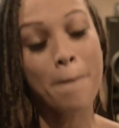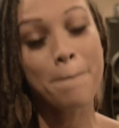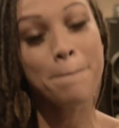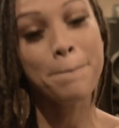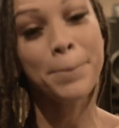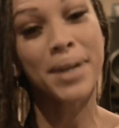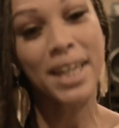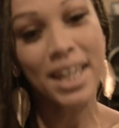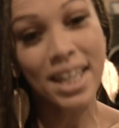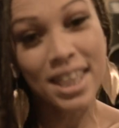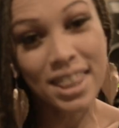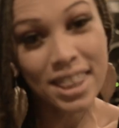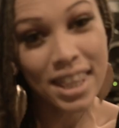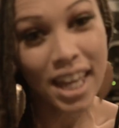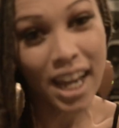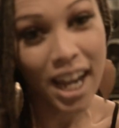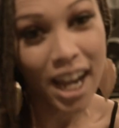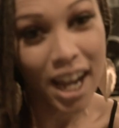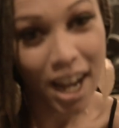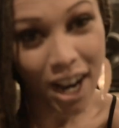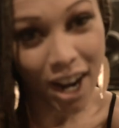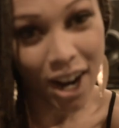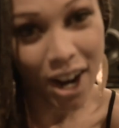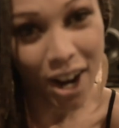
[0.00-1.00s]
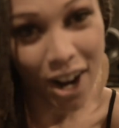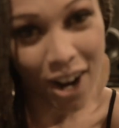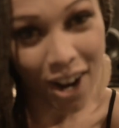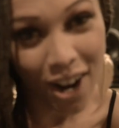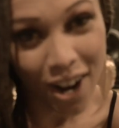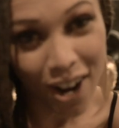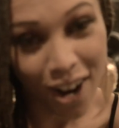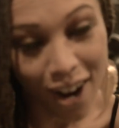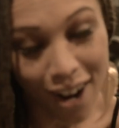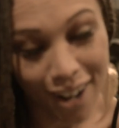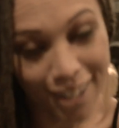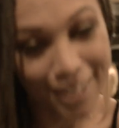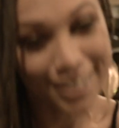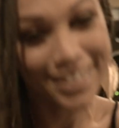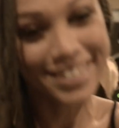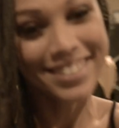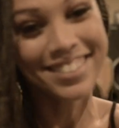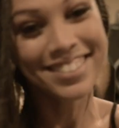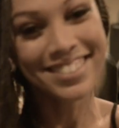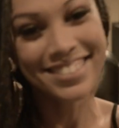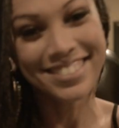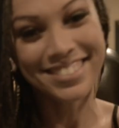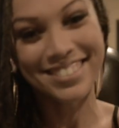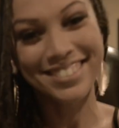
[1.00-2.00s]
Be
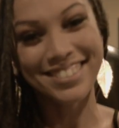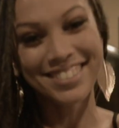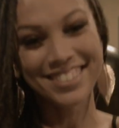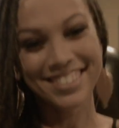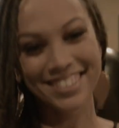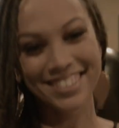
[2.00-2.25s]
there.